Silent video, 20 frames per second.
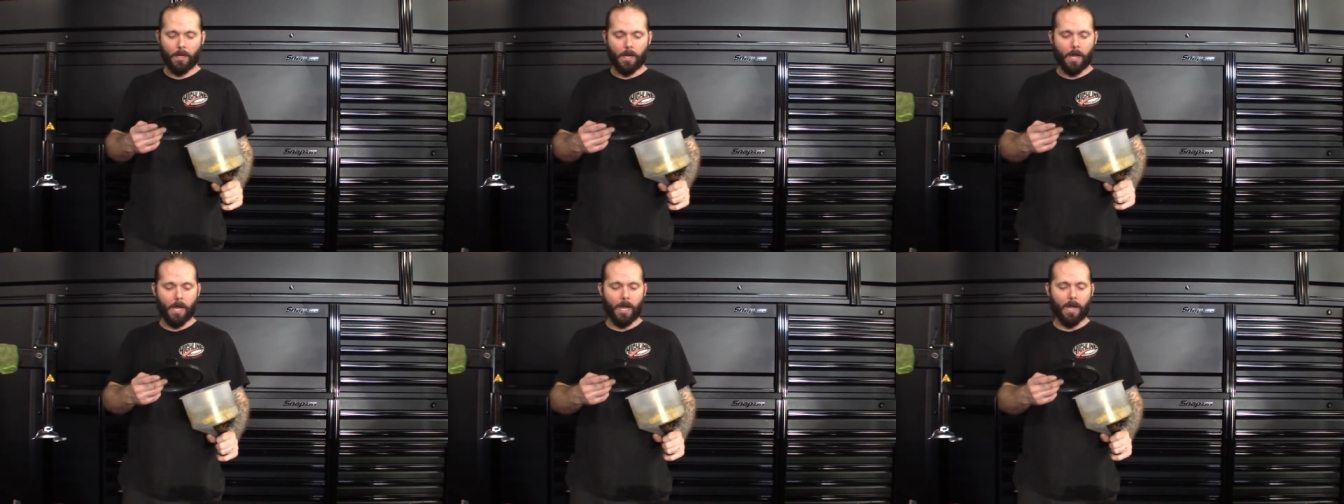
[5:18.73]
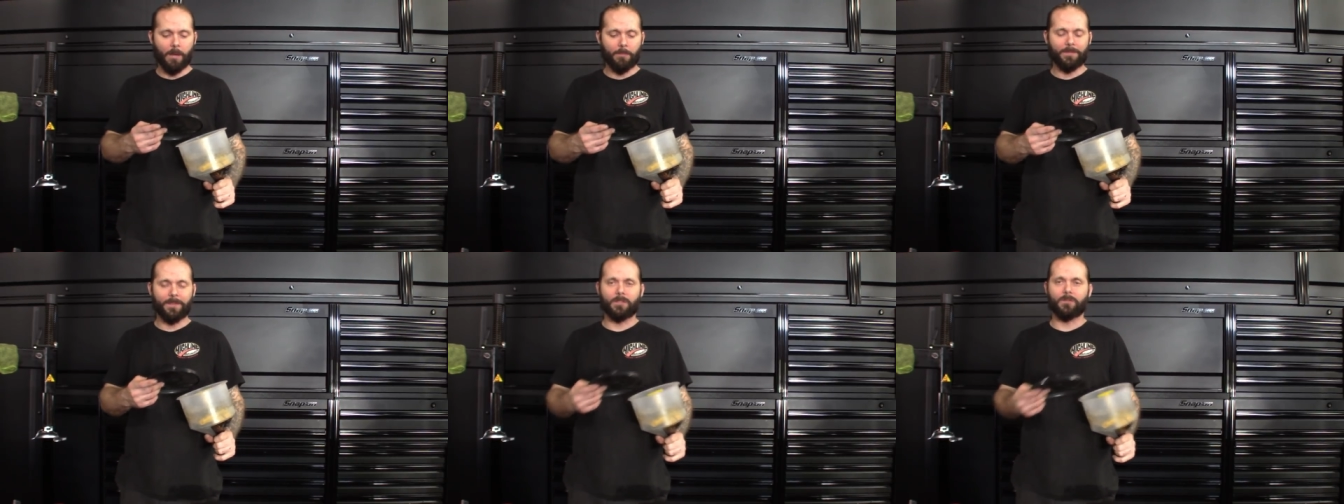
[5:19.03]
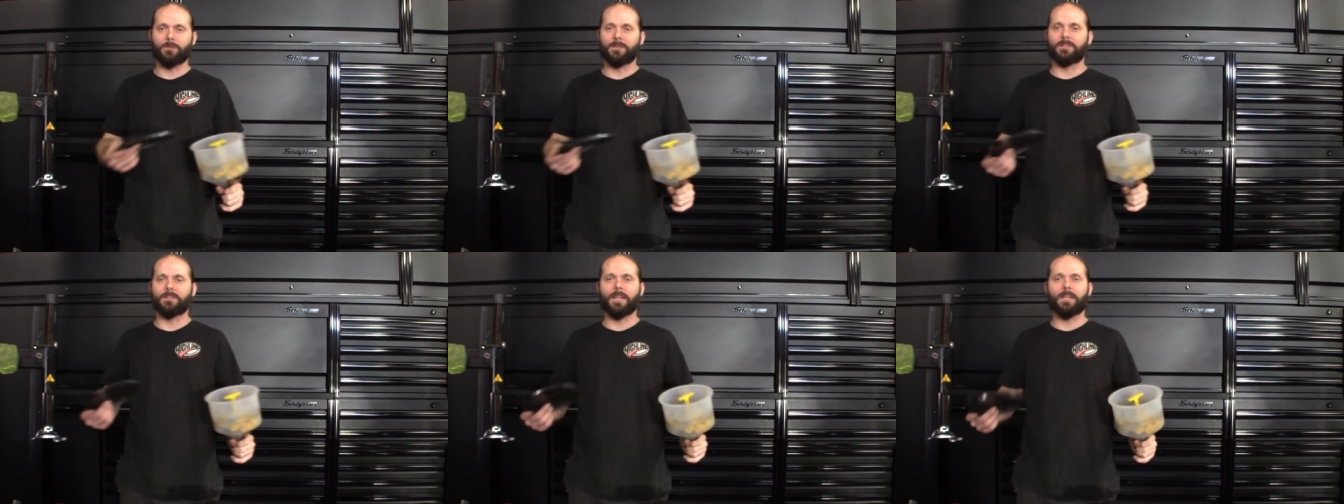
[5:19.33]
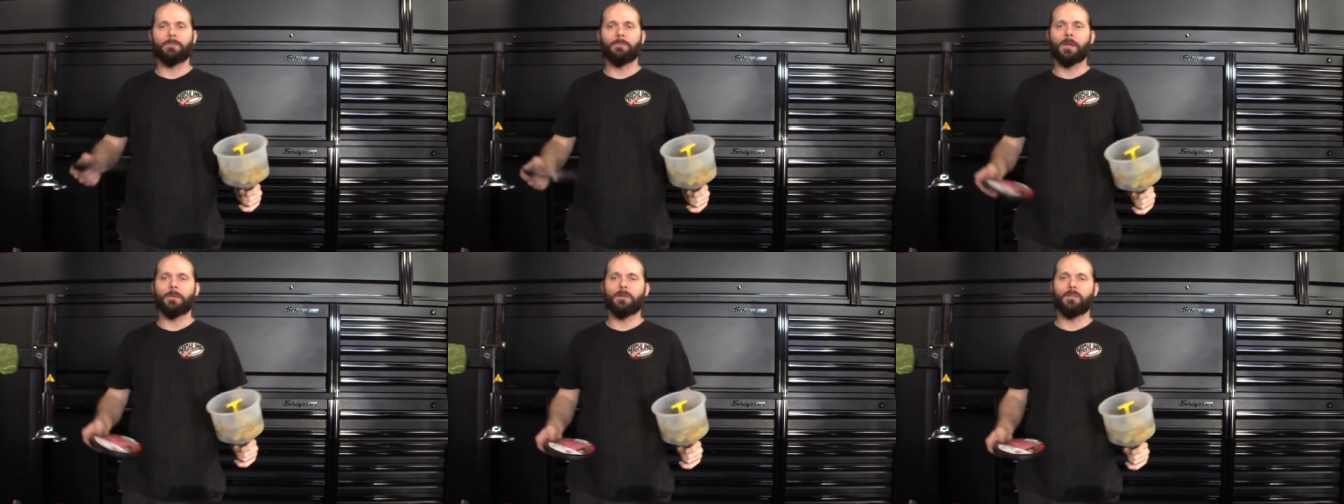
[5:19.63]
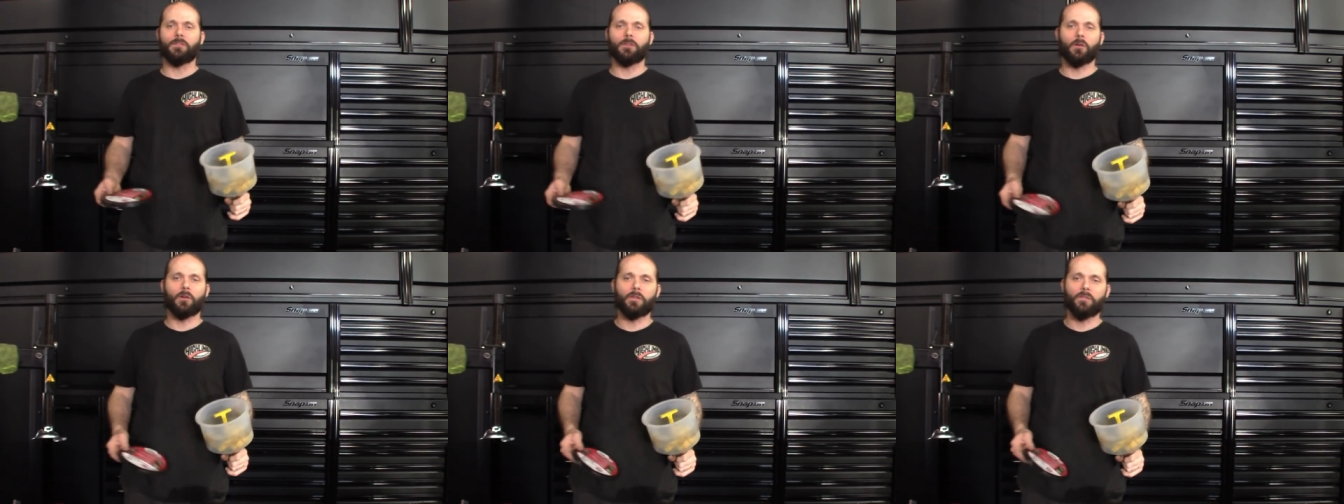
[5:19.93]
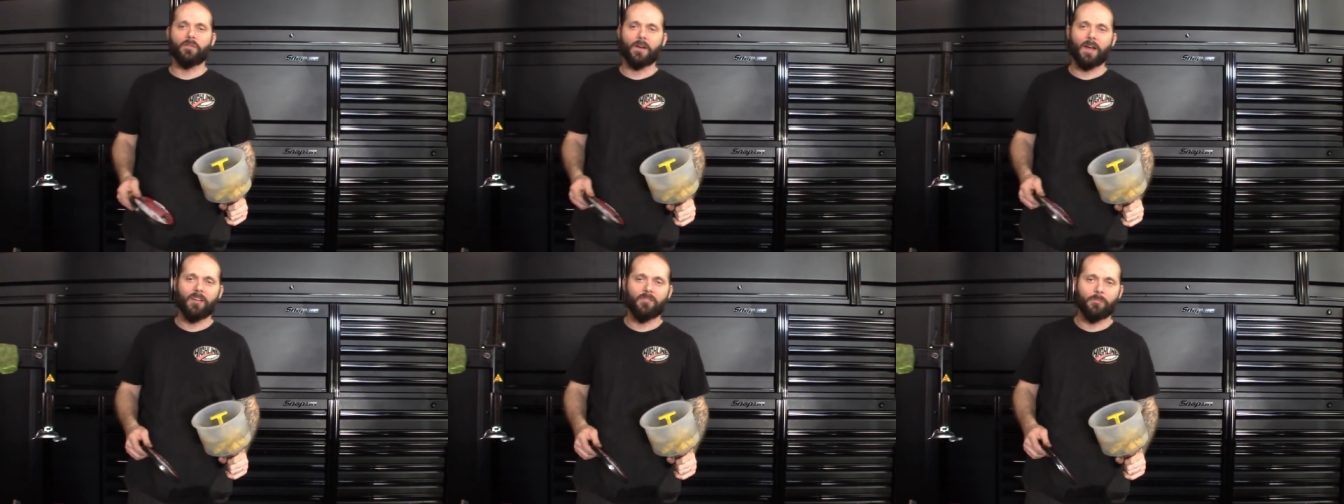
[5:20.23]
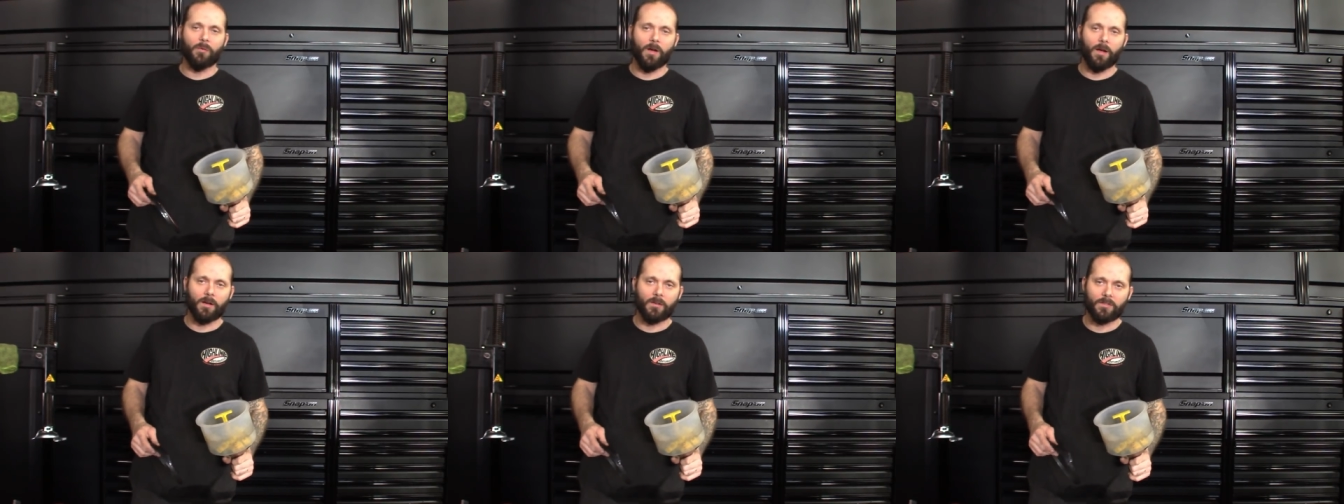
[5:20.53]
Um, this one's like maybe 35
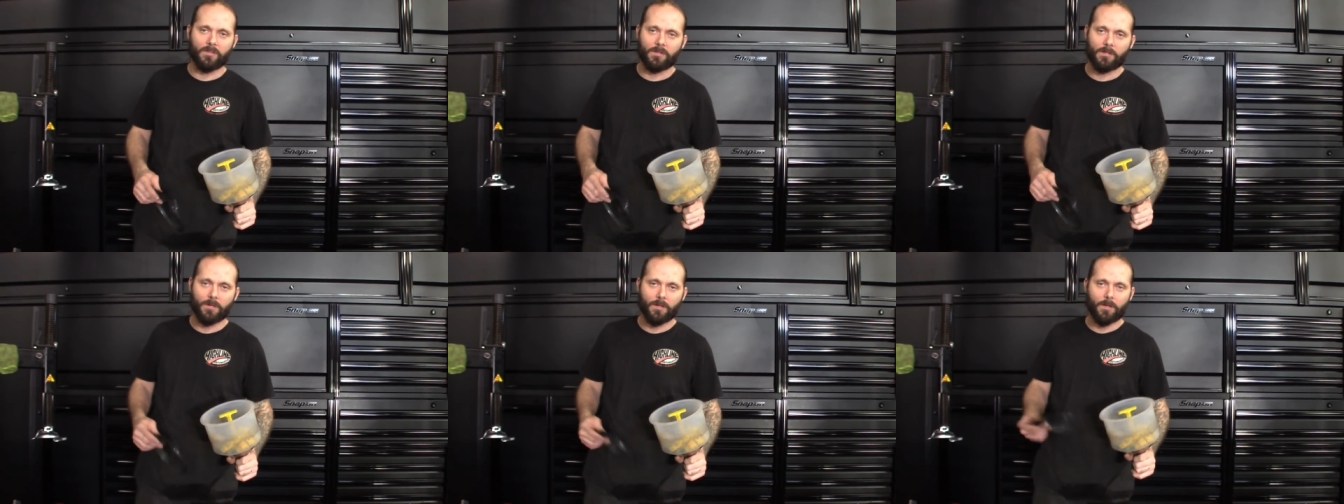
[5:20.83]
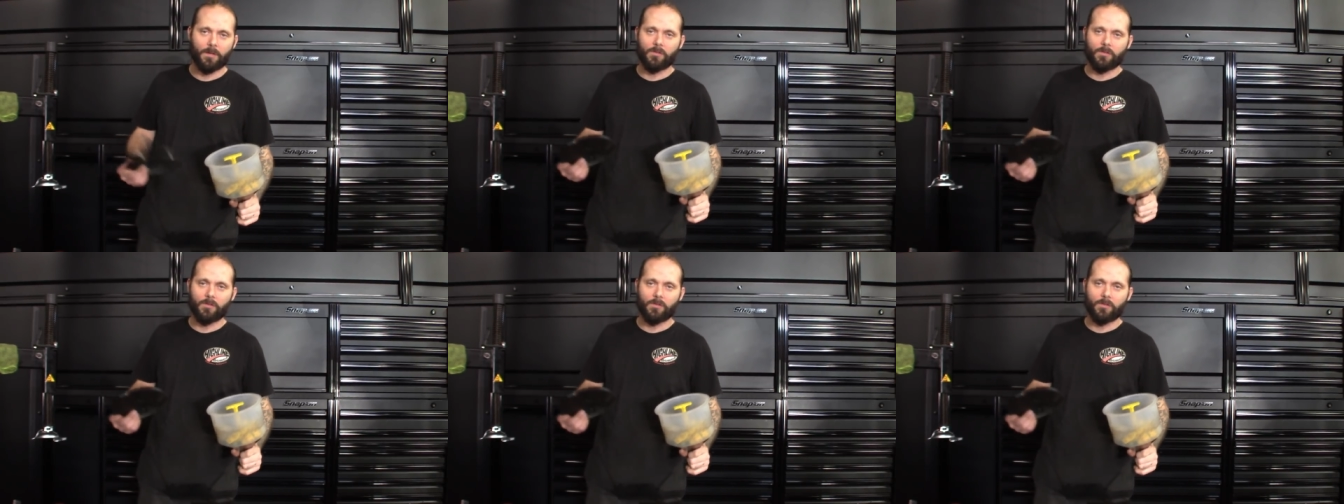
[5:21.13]
bucks.